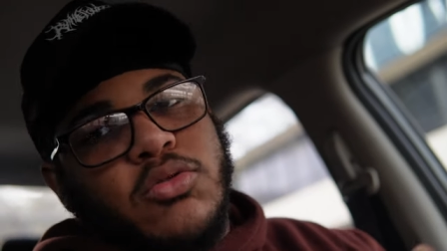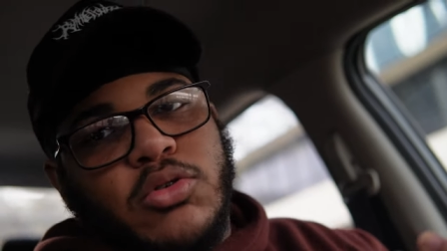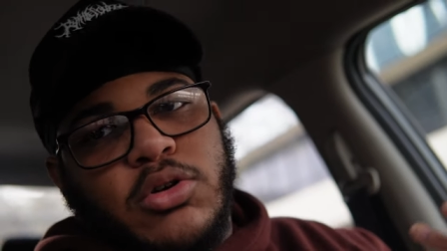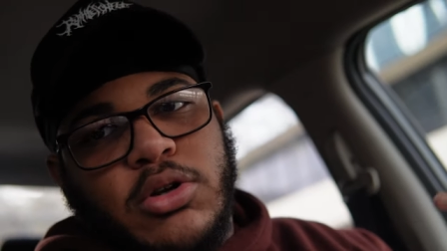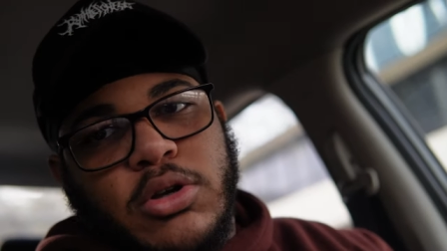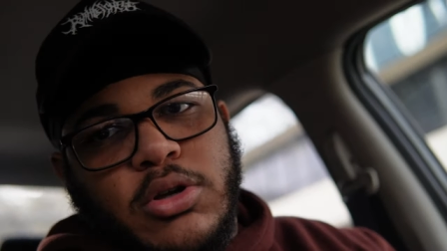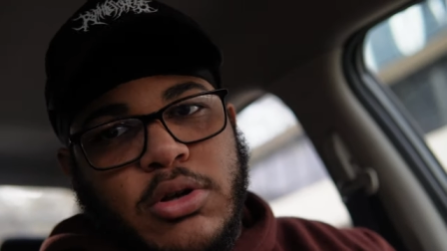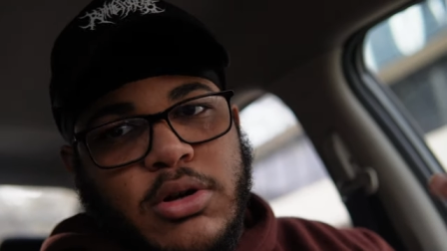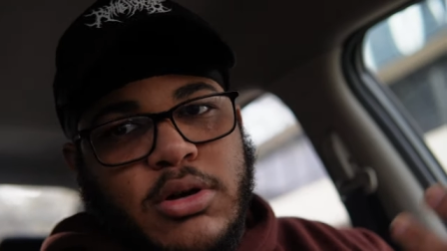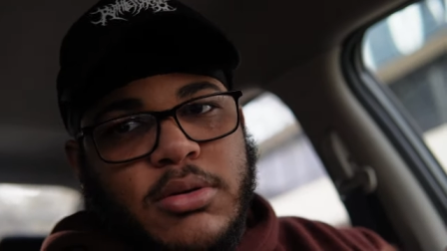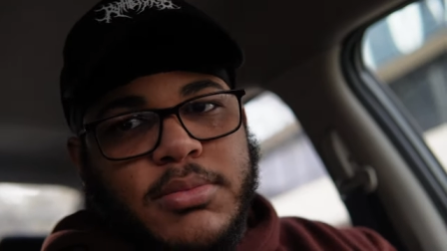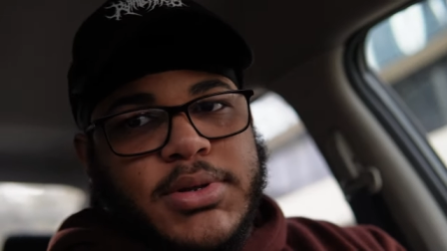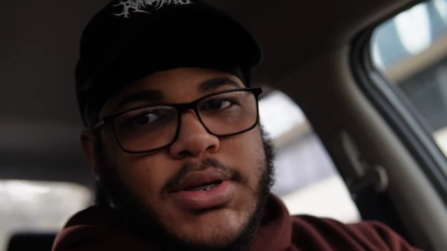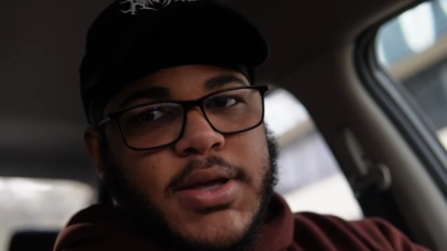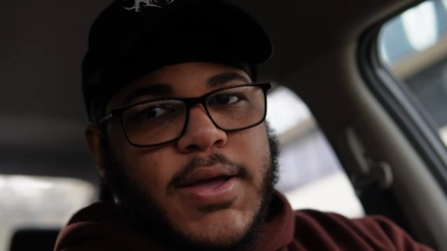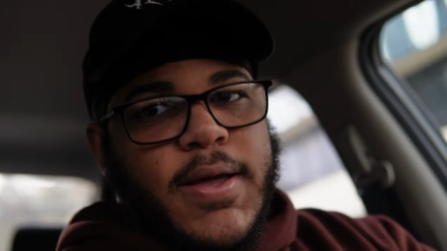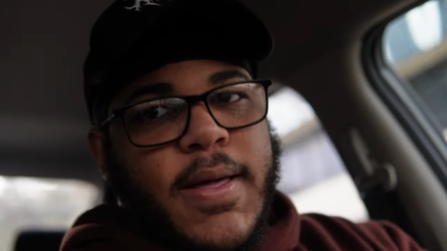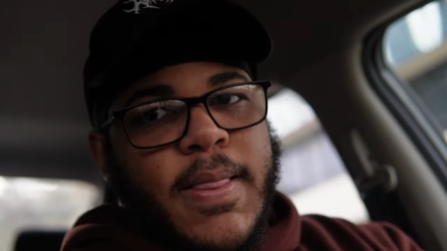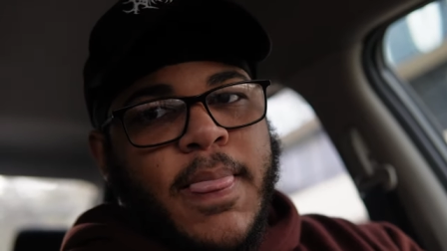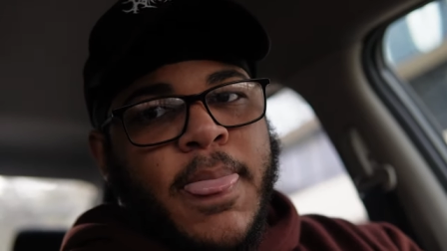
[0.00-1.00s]
for real, you know what I'm
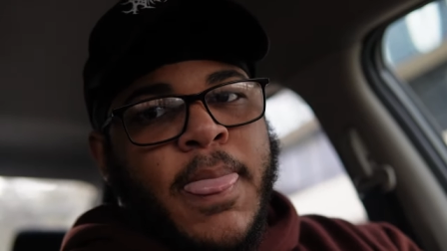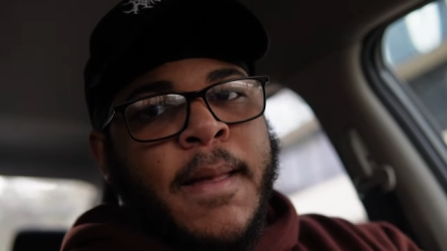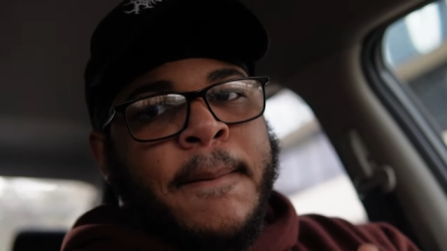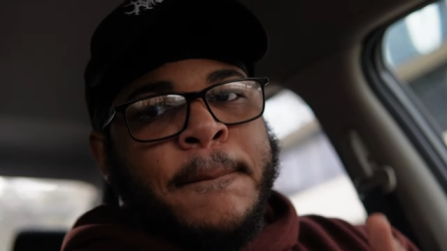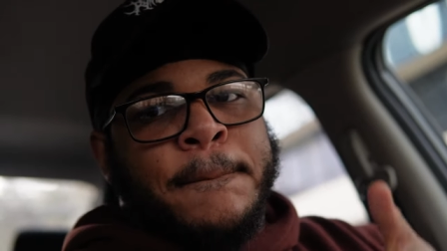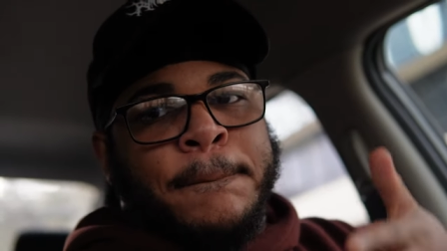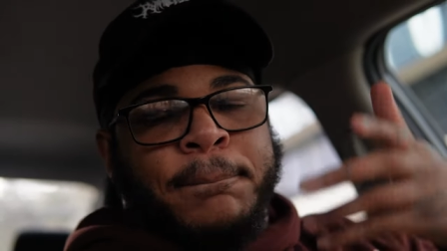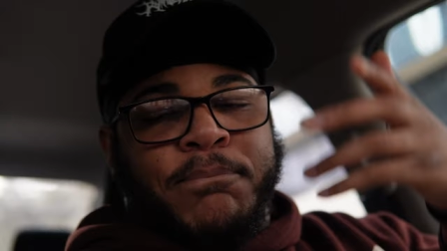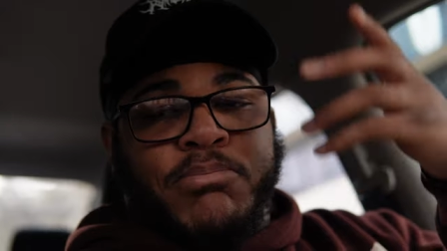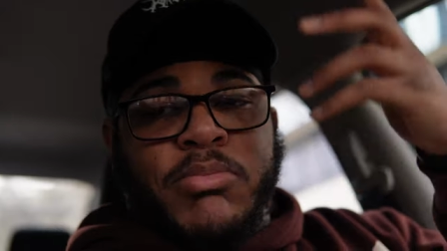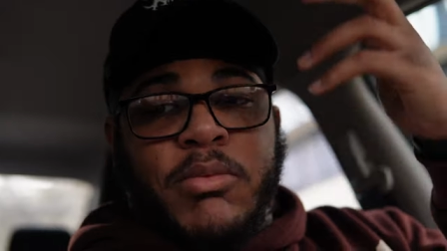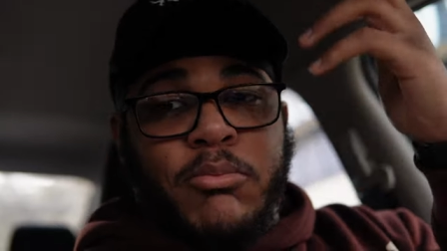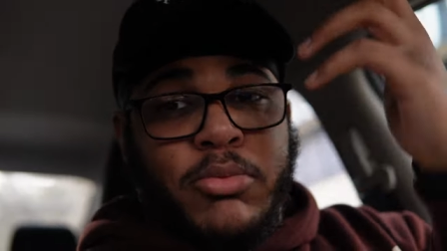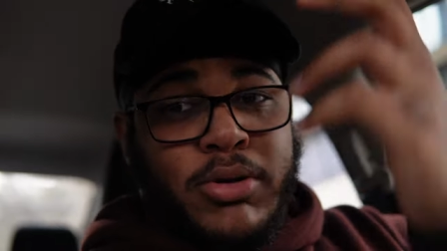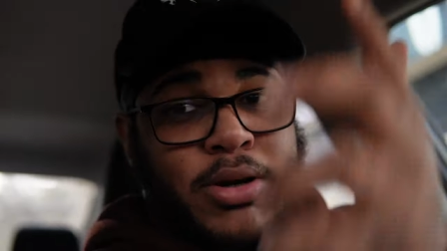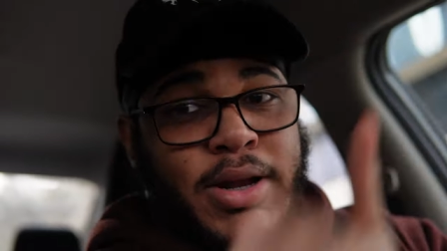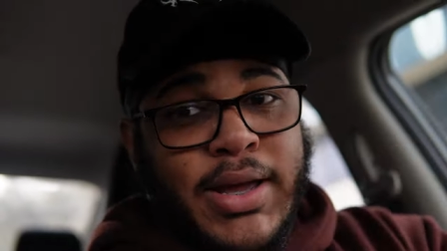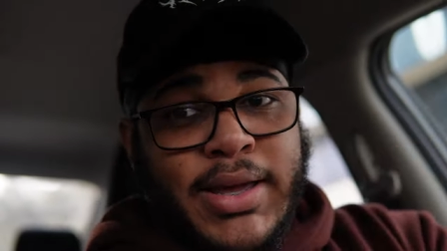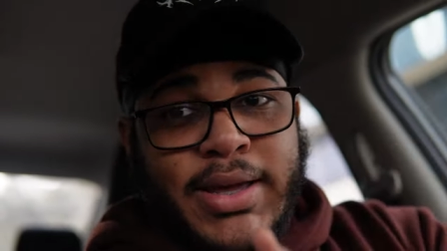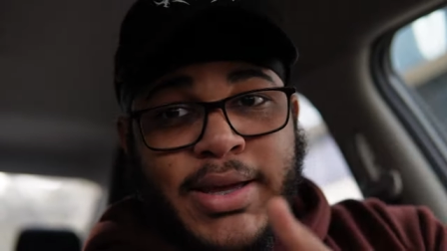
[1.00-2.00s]
saying?
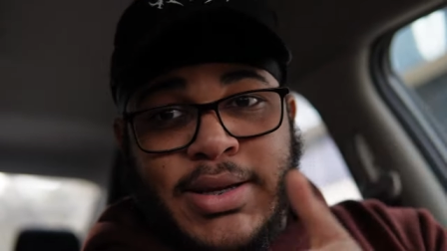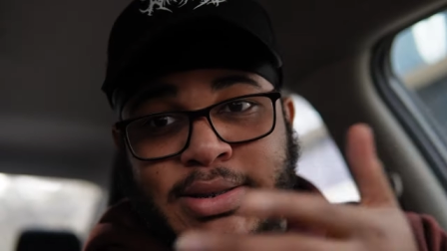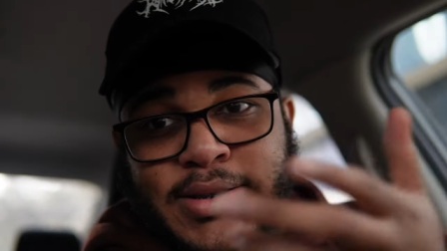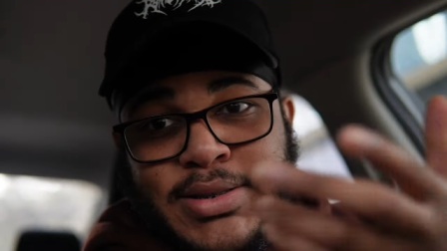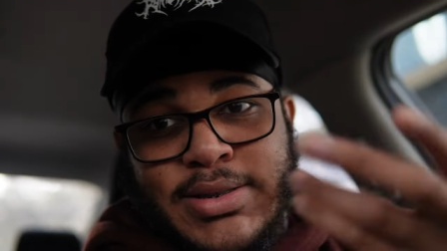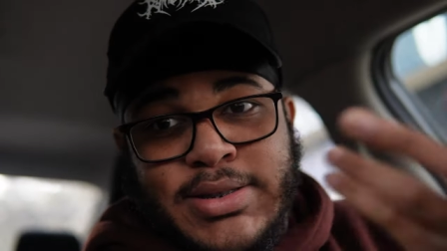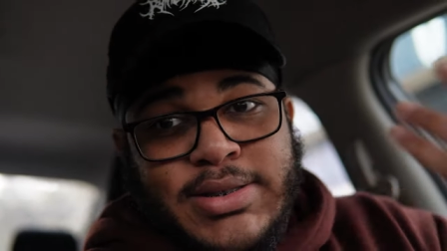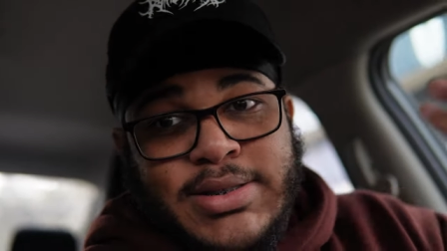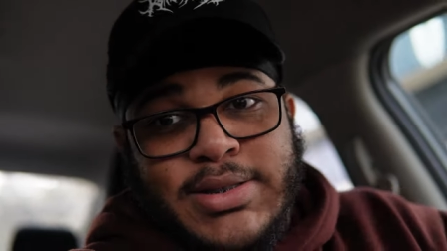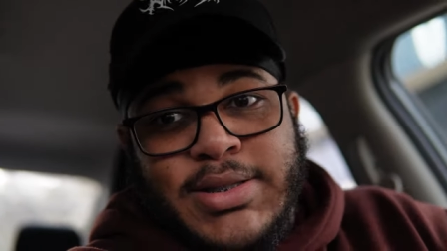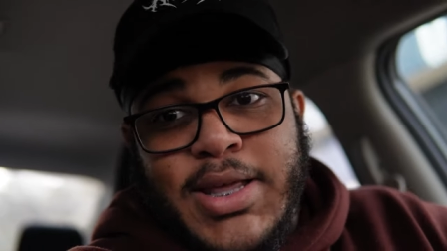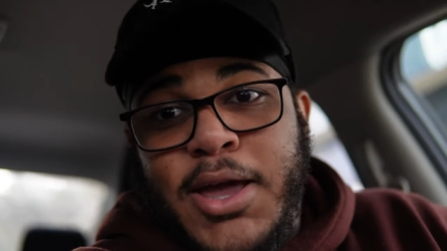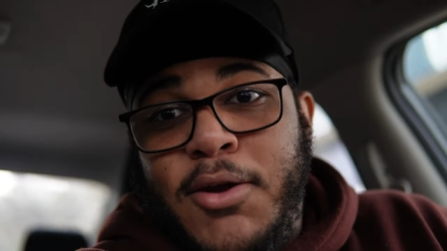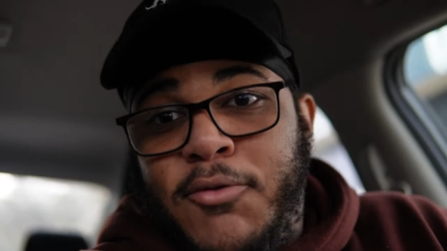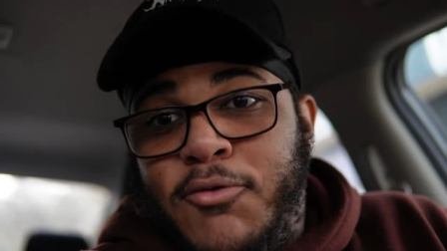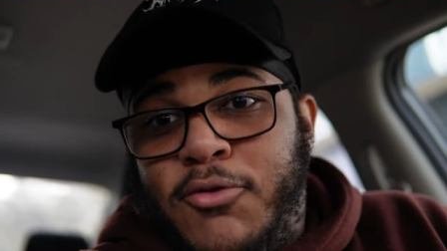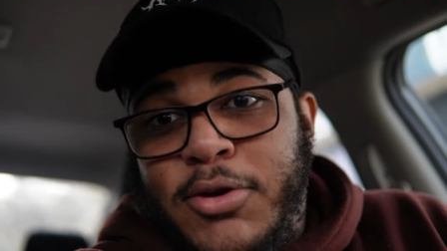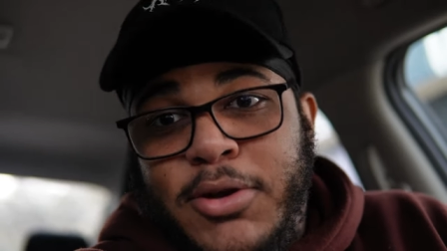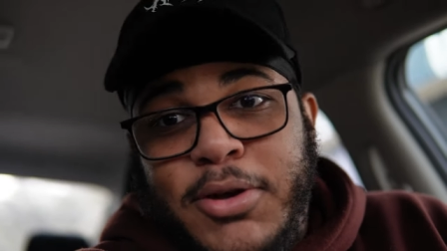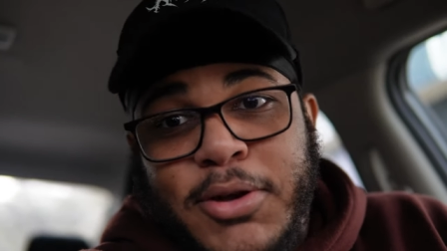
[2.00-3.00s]
But I guess it's just
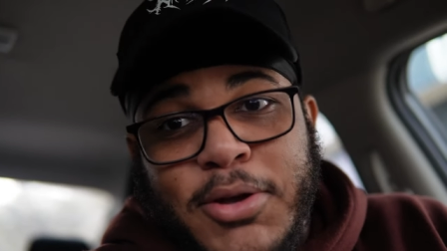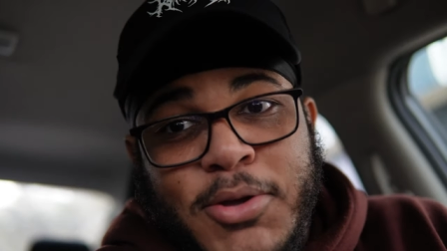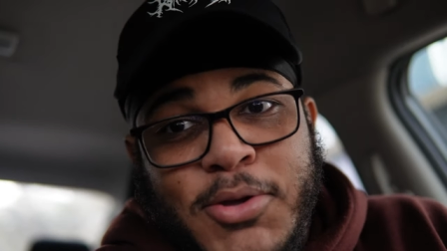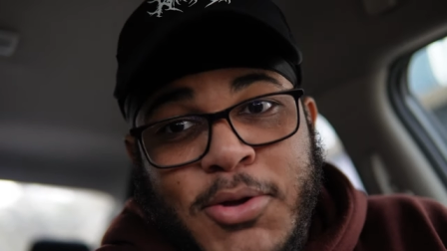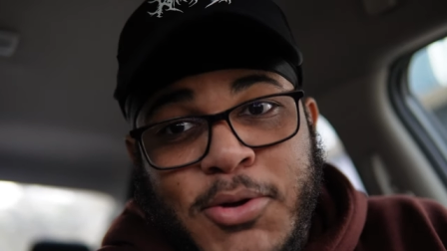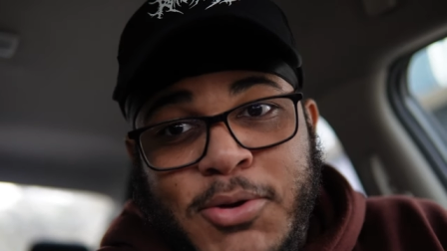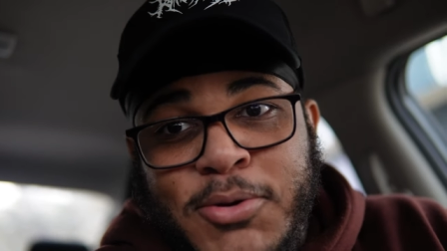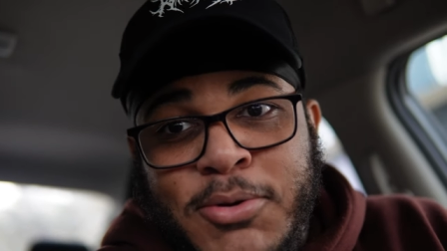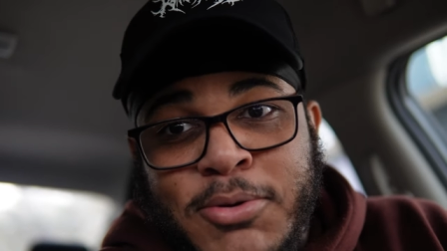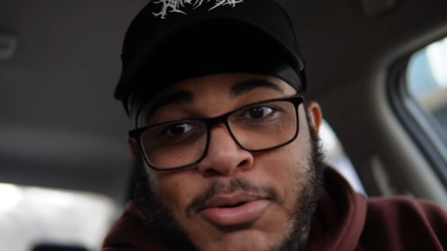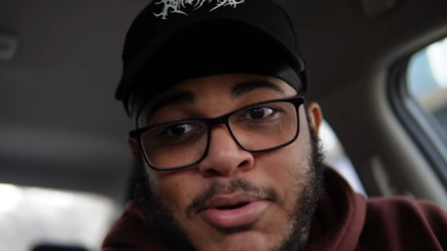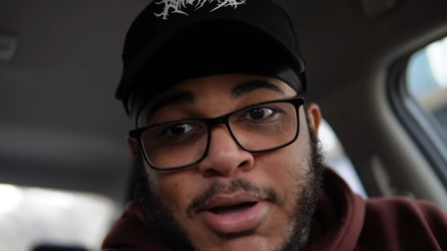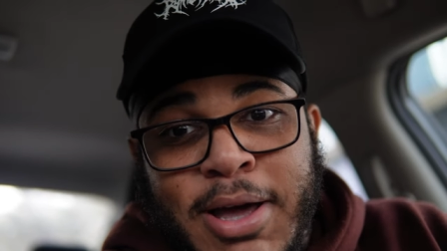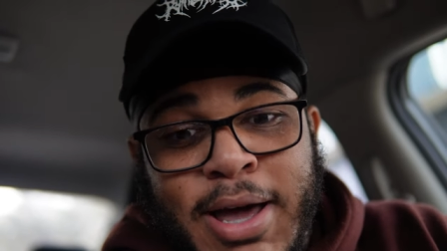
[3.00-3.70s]
different, you know?